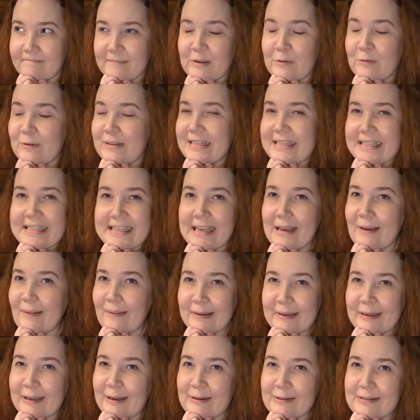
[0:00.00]
We'll see how
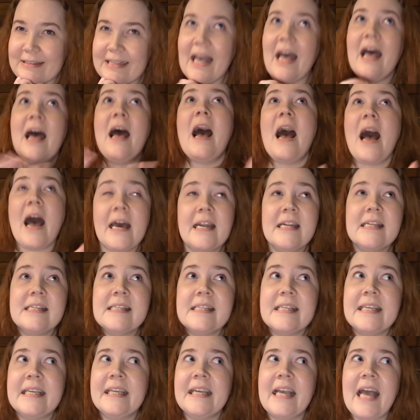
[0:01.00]
it goes.
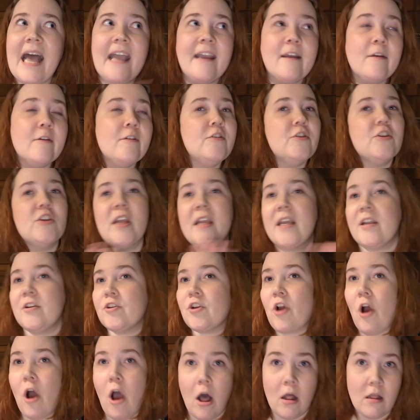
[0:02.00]
Honestly, I could
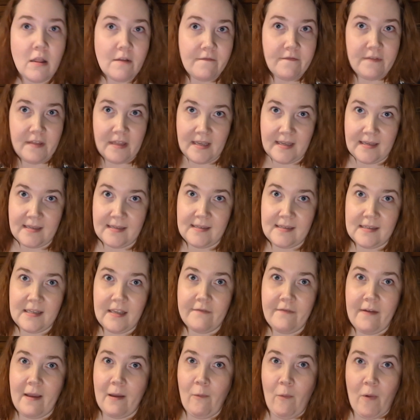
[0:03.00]
change all of this
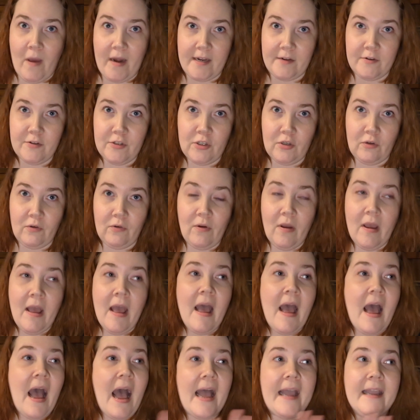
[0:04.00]
if I wanted to.
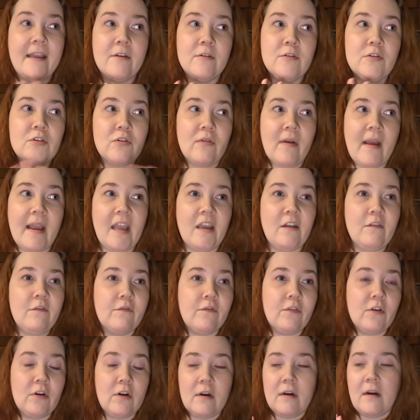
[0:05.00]
I could try it
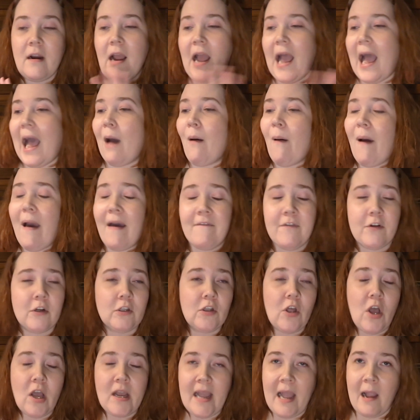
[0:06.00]
for however
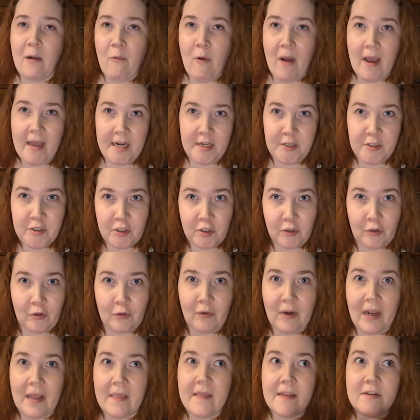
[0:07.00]
long I wanted
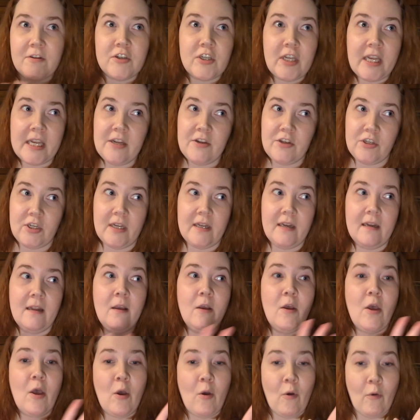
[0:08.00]
to and then change it
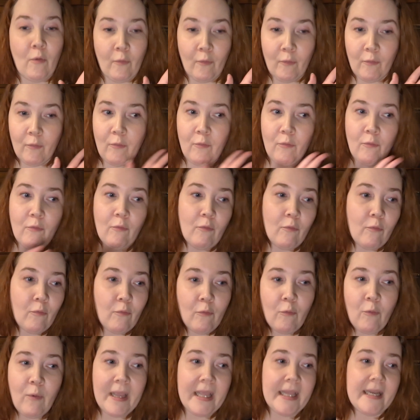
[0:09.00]

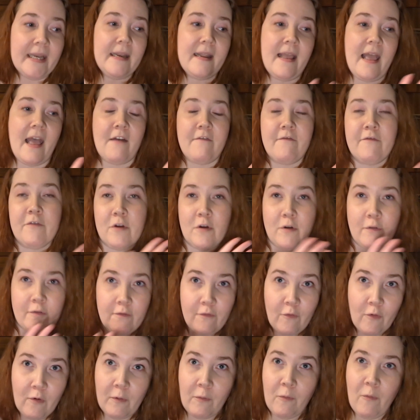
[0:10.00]
whenever
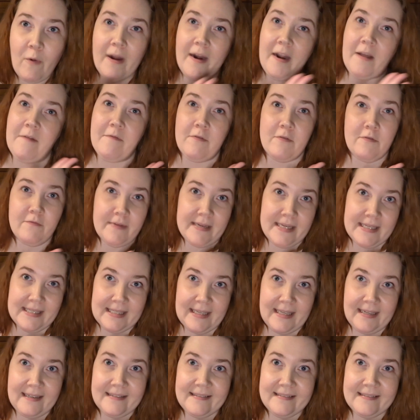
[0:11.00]
for whatever reason.